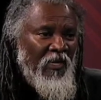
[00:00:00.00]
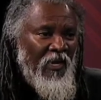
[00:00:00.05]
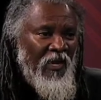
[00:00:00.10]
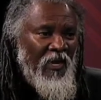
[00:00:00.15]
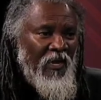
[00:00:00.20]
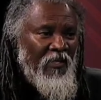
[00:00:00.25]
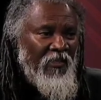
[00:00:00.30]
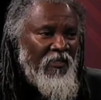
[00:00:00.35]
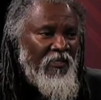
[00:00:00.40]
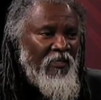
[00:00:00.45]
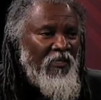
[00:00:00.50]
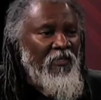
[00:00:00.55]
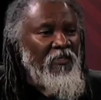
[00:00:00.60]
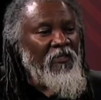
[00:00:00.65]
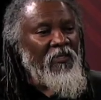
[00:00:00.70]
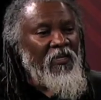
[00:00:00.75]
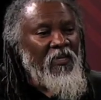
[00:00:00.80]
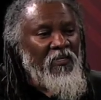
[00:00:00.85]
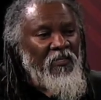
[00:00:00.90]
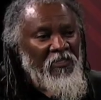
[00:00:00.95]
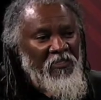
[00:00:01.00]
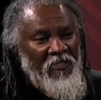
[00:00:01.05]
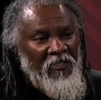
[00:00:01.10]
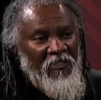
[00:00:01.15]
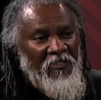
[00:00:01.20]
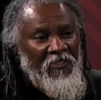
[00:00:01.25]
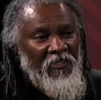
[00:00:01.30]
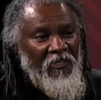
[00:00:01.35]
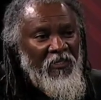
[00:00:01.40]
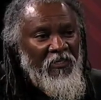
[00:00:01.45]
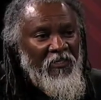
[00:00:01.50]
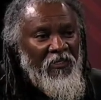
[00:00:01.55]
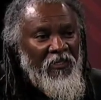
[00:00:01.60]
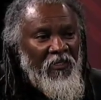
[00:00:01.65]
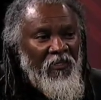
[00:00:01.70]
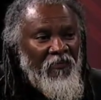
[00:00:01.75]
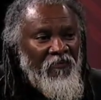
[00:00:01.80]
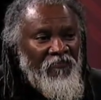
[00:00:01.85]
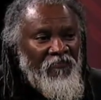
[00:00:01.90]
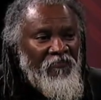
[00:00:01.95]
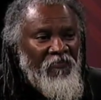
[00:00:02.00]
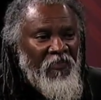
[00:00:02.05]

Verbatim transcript: And then in addition, if